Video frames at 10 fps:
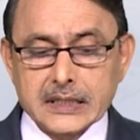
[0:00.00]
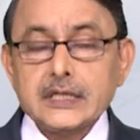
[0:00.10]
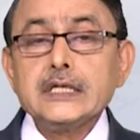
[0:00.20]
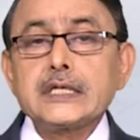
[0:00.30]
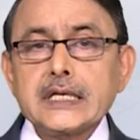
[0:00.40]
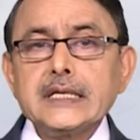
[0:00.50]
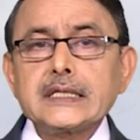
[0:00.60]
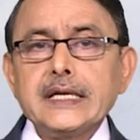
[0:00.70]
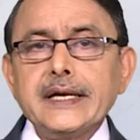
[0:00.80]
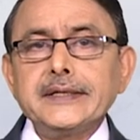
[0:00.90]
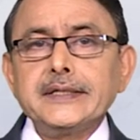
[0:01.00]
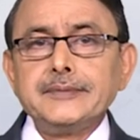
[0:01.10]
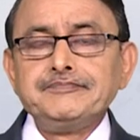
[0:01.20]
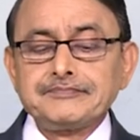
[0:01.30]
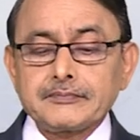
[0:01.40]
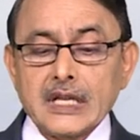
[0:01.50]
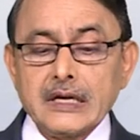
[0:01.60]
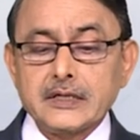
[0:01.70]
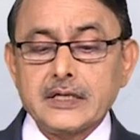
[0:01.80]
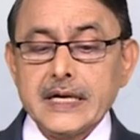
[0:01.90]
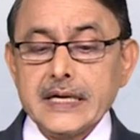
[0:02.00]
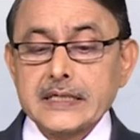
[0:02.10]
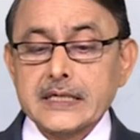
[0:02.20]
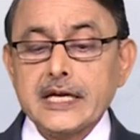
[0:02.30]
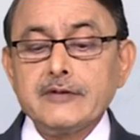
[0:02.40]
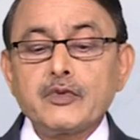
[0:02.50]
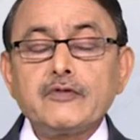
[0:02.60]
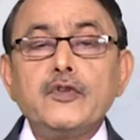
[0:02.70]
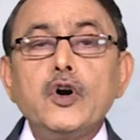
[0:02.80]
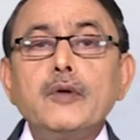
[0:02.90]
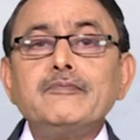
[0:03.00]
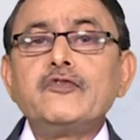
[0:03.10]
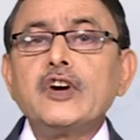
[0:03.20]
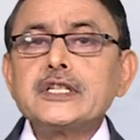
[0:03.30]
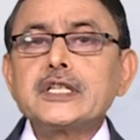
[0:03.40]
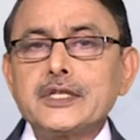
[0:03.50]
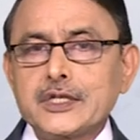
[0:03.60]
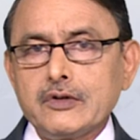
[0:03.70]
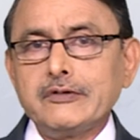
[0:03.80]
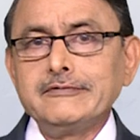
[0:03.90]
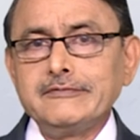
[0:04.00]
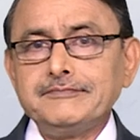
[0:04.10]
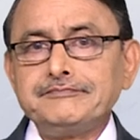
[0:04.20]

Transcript: he says that tags can perform functions of